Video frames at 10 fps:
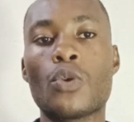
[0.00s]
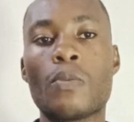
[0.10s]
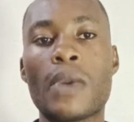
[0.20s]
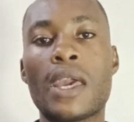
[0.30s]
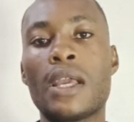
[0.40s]

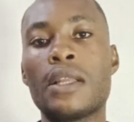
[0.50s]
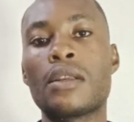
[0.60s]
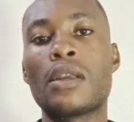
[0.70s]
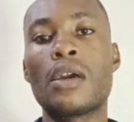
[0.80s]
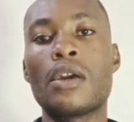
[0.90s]

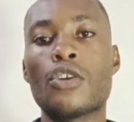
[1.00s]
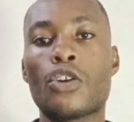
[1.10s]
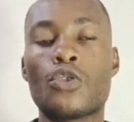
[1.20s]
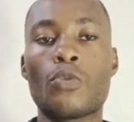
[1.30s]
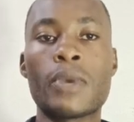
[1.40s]
domain
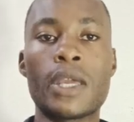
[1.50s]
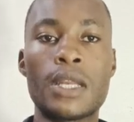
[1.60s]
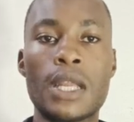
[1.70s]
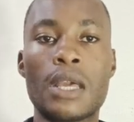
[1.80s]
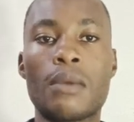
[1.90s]

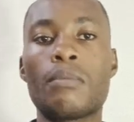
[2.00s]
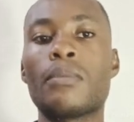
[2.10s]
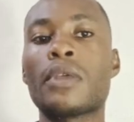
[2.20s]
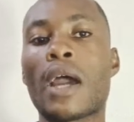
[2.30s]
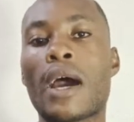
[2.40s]

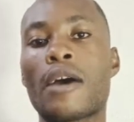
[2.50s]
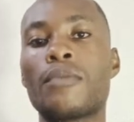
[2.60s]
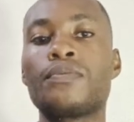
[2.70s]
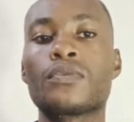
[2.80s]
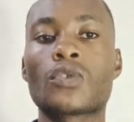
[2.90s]
name, yeah,
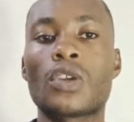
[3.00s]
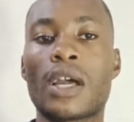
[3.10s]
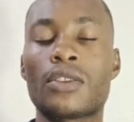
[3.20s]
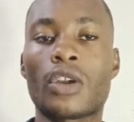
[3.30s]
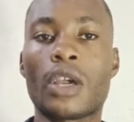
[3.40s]
you
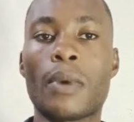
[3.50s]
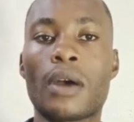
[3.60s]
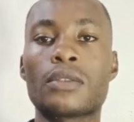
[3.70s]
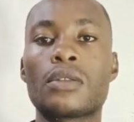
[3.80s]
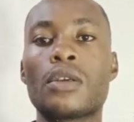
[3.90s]
can talk
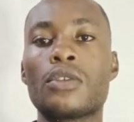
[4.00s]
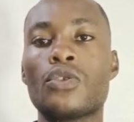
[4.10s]
about